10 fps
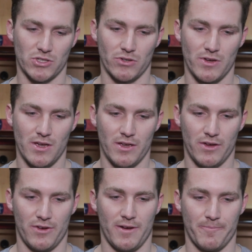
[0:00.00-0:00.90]
So
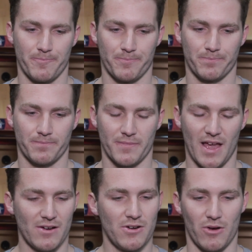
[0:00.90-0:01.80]

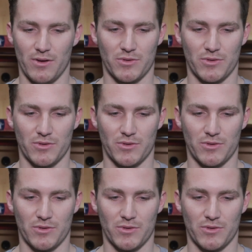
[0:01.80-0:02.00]
I don't know.